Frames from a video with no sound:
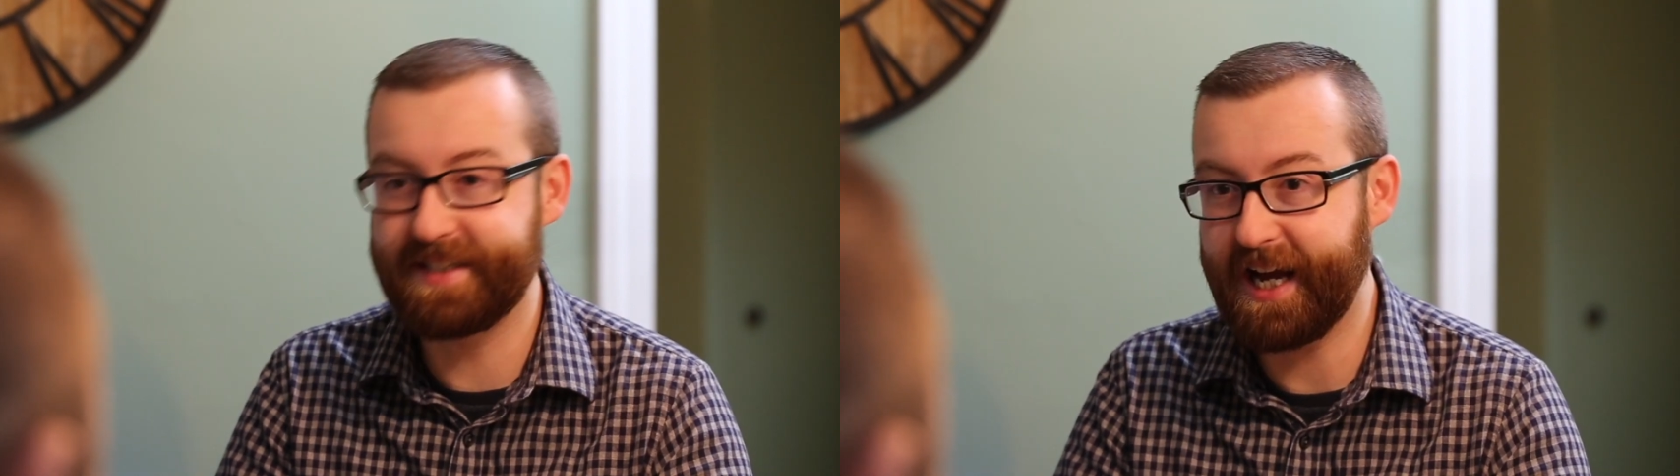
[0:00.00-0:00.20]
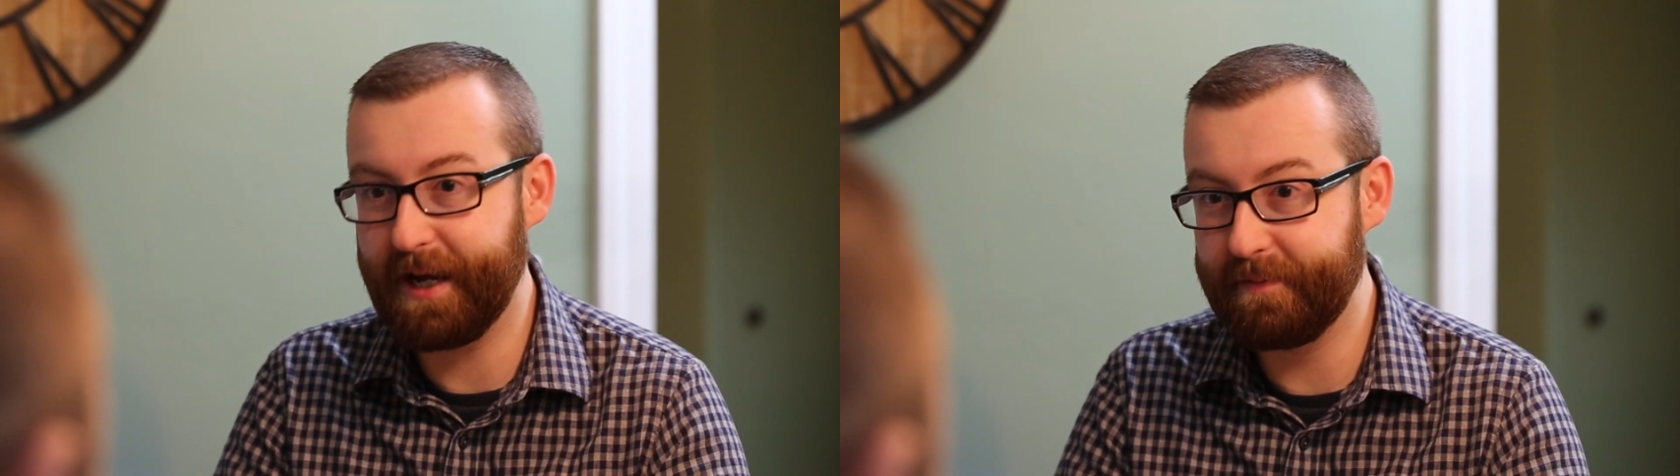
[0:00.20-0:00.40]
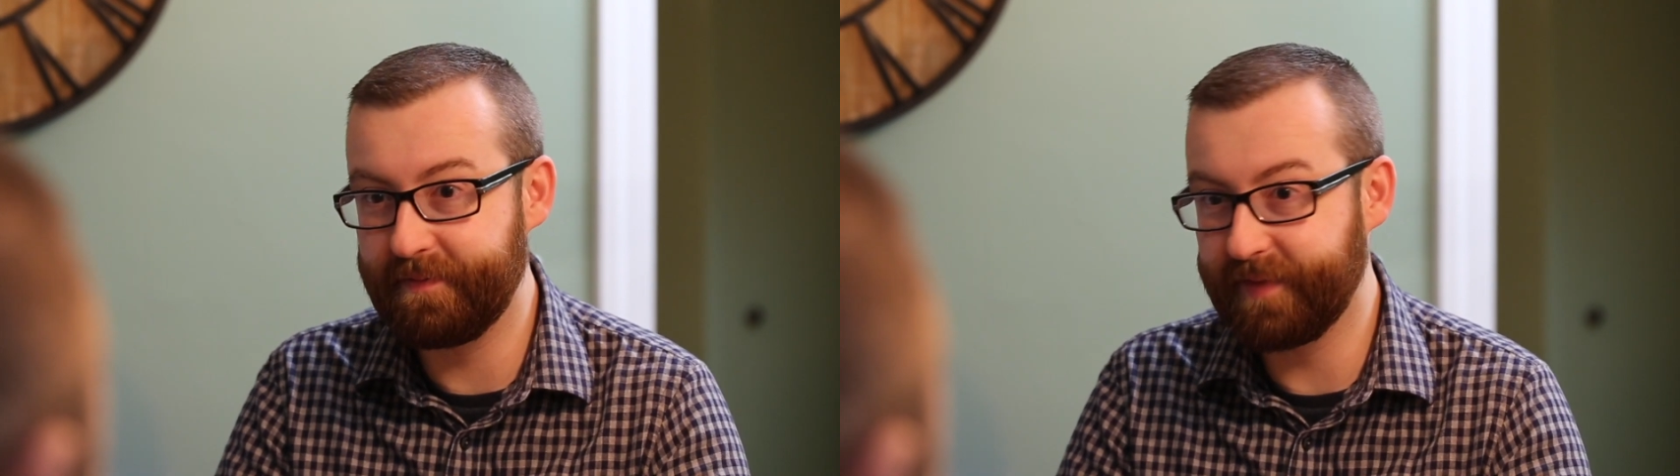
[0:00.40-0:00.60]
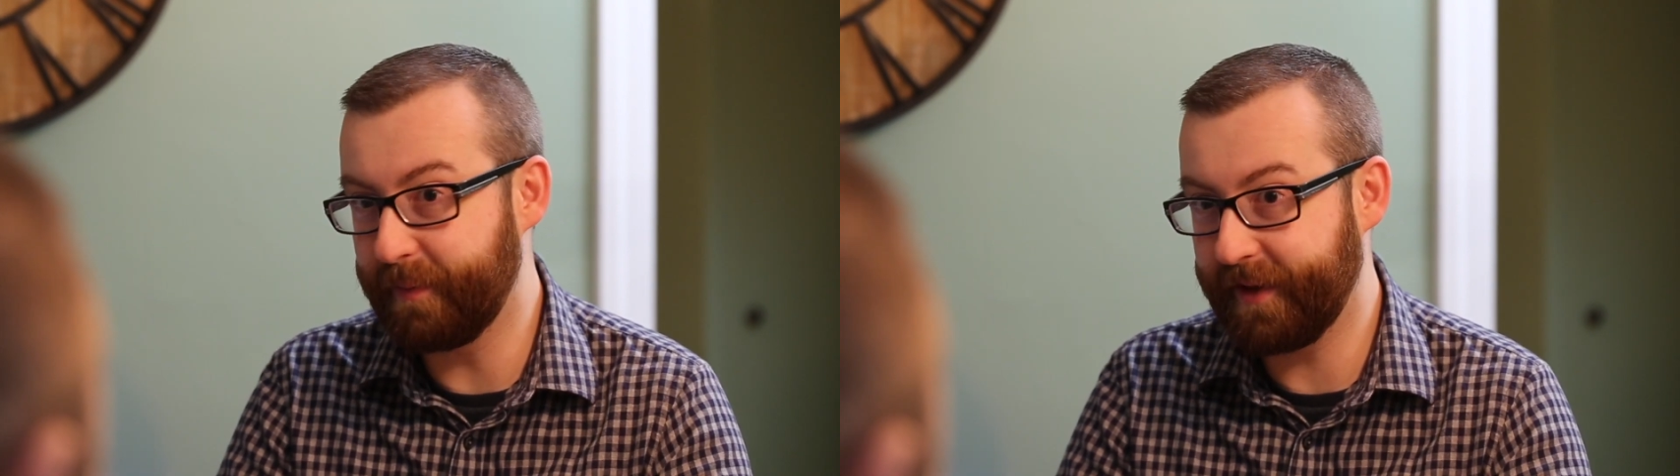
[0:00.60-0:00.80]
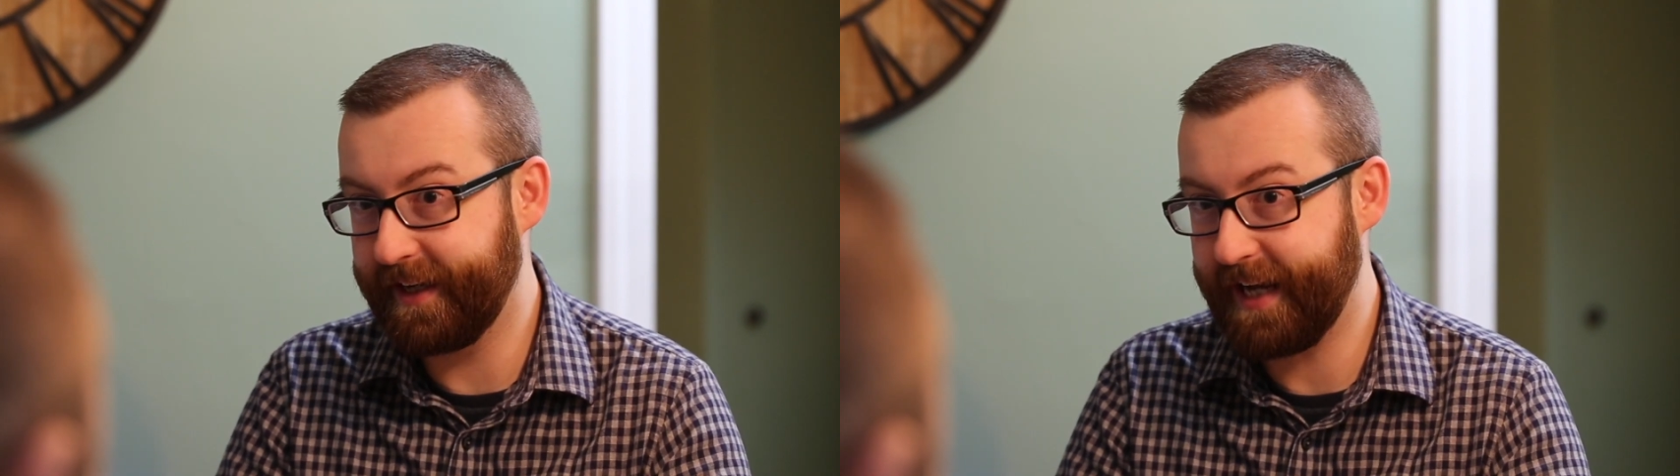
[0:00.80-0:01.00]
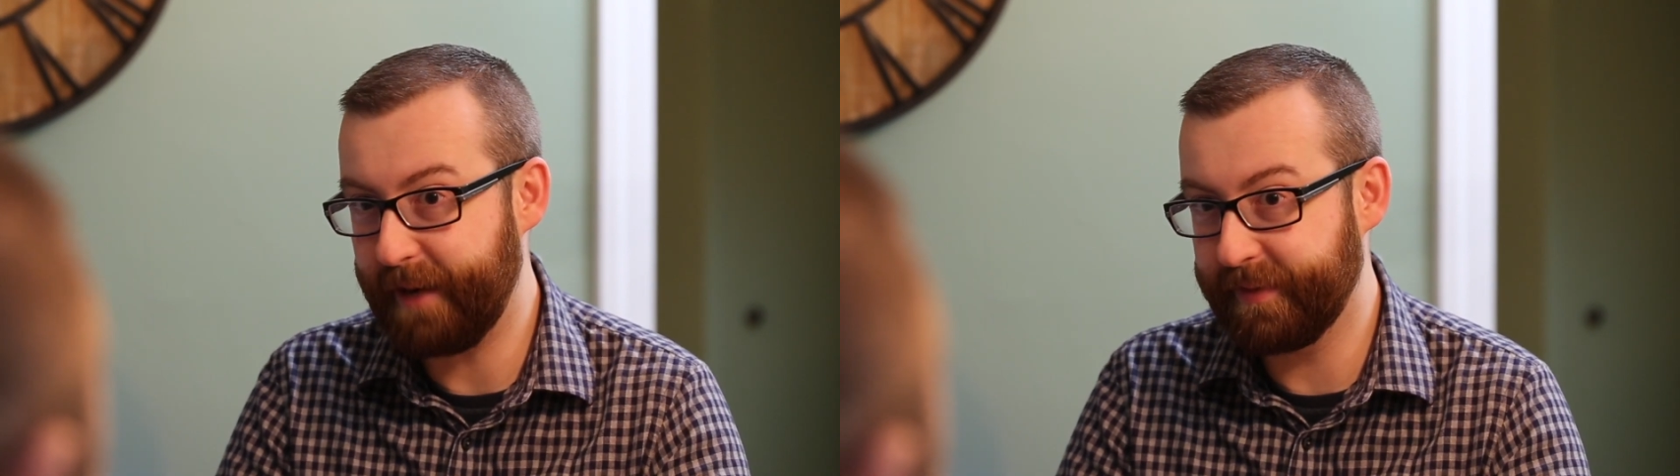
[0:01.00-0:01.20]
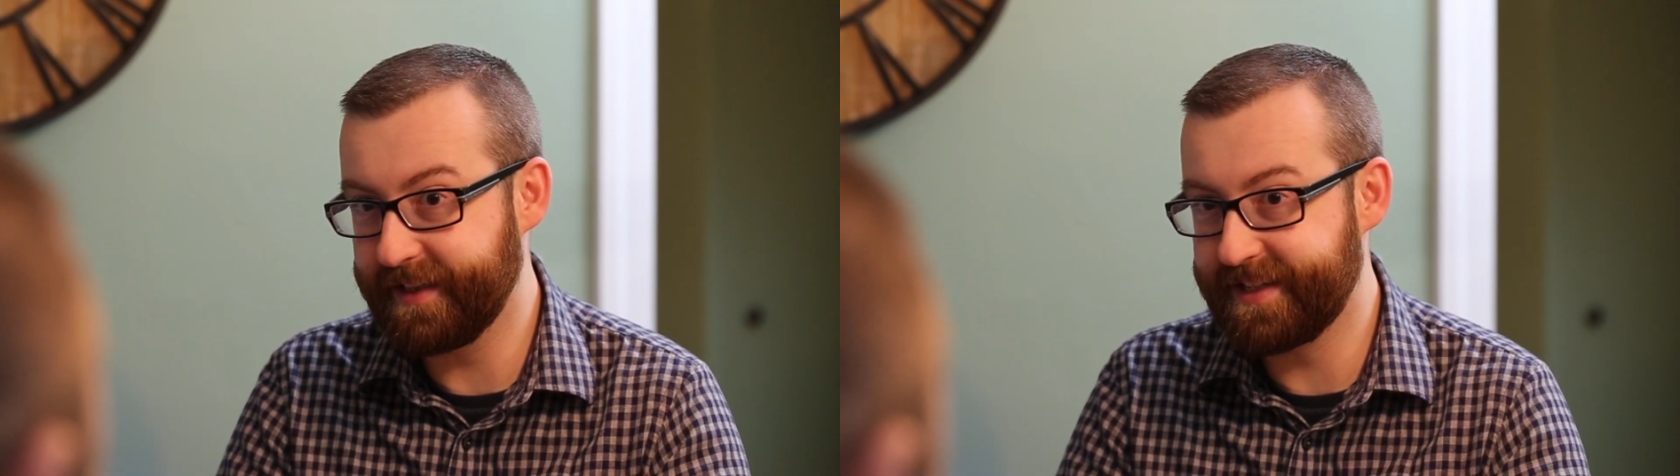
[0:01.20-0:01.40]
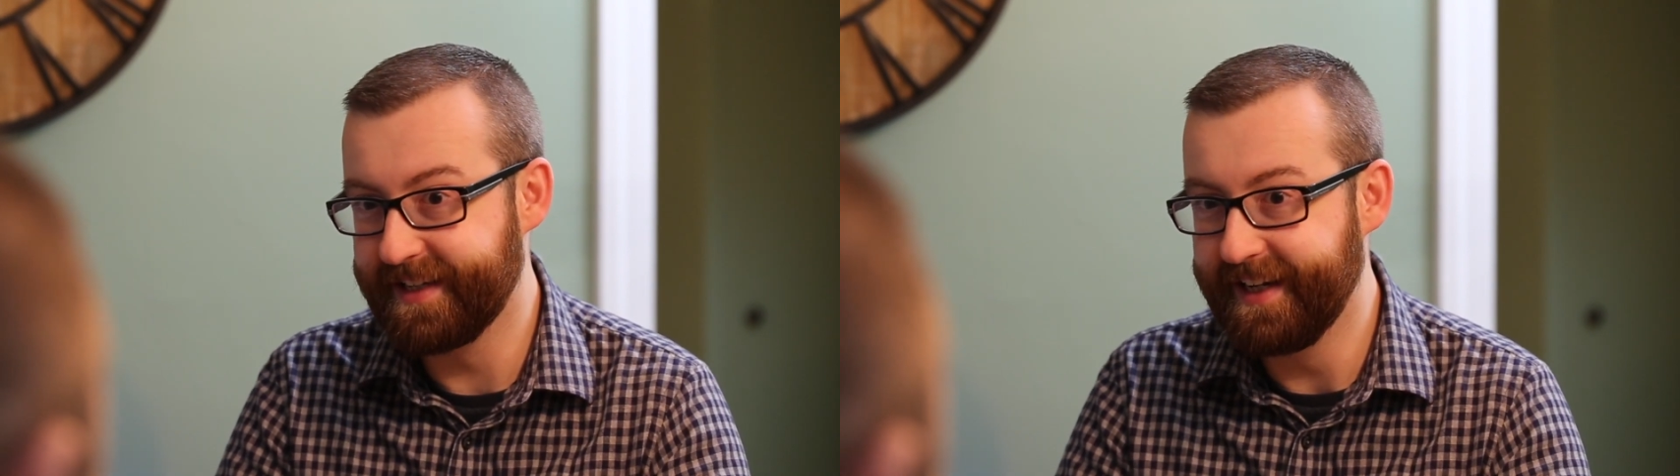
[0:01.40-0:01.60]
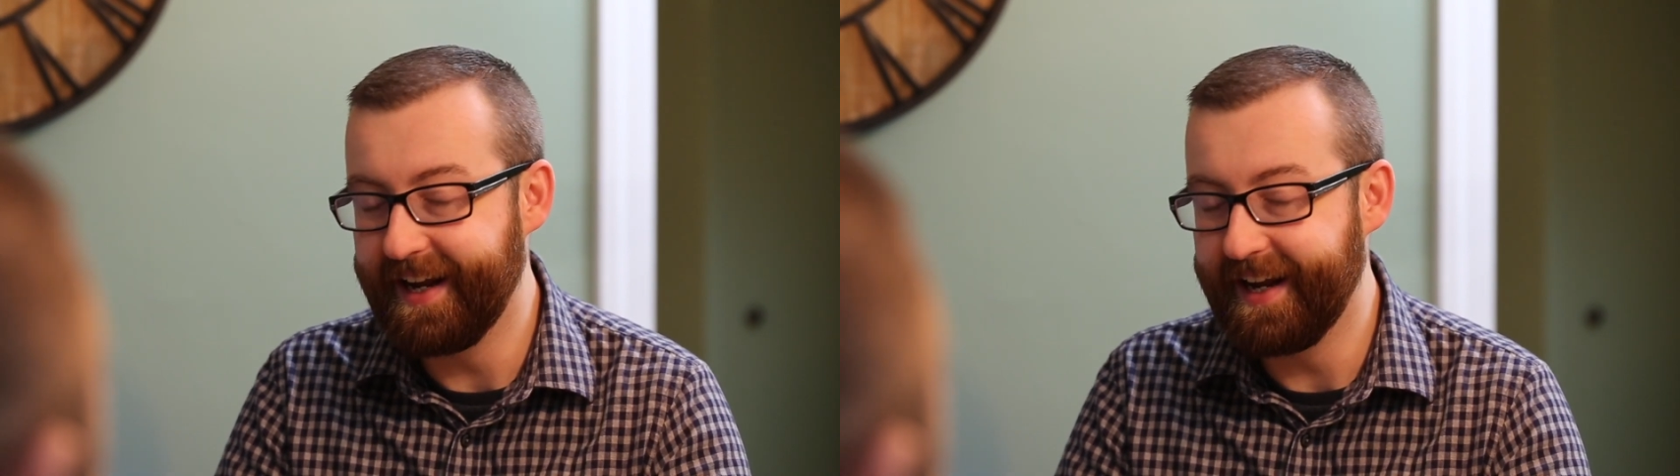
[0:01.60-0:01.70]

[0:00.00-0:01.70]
time the plane happens,